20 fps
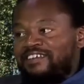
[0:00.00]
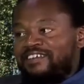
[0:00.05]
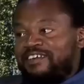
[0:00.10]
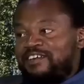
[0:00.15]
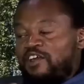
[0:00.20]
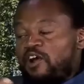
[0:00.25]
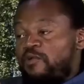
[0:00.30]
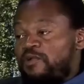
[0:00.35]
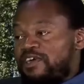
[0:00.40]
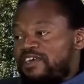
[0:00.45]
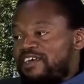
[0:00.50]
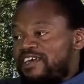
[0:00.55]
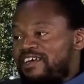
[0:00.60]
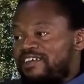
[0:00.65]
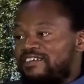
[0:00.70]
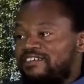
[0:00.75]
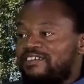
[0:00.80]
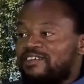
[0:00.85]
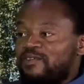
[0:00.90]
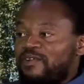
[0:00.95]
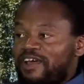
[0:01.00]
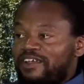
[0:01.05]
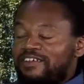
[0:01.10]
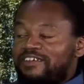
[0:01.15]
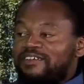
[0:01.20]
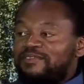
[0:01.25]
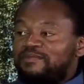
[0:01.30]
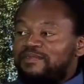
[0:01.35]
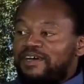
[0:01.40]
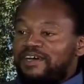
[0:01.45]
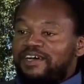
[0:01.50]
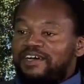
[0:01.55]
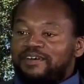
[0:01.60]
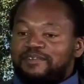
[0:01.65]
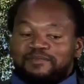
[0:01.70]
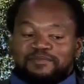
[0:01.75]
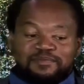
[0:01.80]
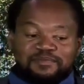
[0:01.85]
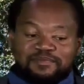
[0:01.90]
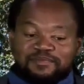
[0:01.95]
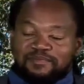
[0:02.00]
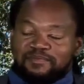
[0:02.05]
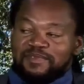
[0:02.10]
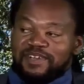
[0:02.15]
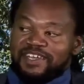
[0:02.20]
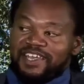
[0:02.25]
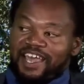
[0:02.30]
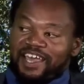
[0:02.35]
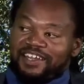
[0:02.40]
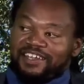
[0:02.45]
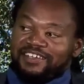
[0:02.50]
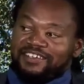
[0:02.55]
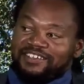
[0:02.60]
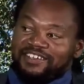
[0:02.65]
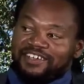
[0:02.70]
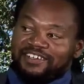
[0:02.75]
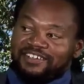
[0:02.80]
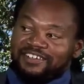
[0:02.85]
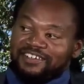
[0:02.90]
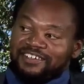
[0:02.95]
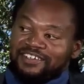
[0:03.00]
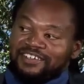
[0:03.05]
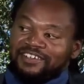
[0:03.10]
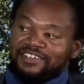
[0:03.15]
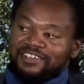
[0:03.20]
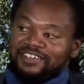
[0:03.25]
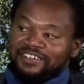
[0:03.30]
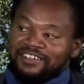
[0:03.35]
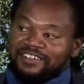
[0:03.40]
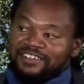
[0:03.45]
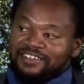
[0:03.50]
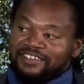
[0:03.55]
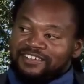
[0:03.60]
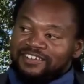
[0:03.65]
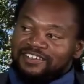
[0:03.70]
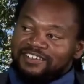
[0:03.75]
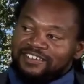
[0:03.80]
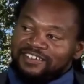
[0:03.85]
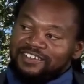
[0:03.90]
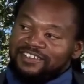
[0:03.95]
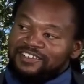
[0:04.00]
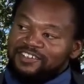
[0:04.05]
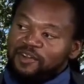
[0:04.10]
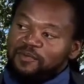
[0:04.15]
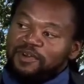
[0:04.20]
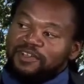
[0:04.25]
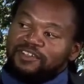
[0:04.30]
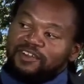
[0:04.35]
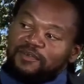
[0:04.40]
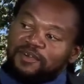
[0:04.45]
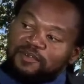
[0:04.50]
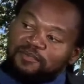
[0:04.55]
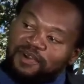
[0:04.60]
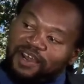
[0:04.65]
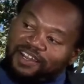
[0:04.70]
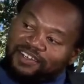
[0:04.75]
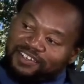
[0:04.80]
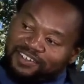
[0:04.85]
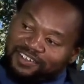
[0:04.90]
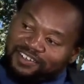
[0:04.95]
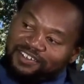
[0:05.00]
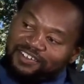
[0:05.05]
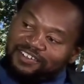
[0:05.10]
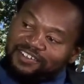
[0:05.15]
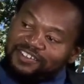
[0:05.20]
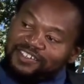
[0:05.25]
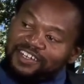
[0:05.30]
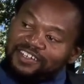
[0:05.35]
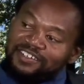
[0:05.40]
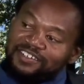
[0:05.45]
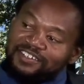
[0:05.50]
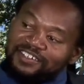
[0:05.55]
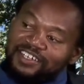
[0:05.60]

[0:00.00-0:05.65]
No, we could get into quantum mechanics and subatomic particles and